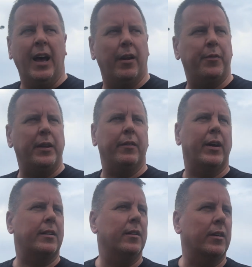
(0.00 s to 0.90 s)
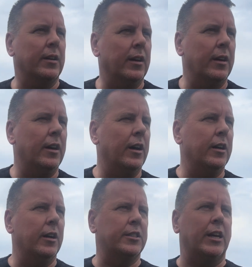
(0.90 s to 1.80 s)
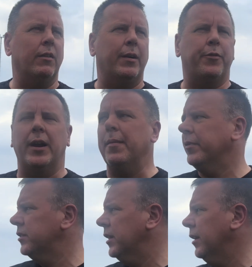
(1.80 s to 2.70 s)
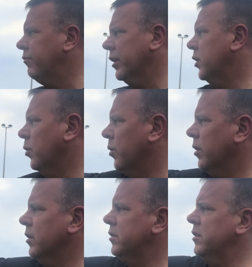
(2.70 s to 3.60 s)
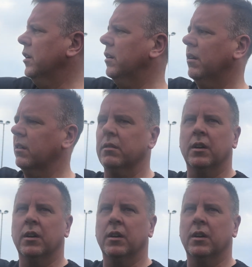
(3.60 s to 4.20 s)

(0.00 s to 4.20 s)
I think they've had like a centre half for them that's delivering corners that are like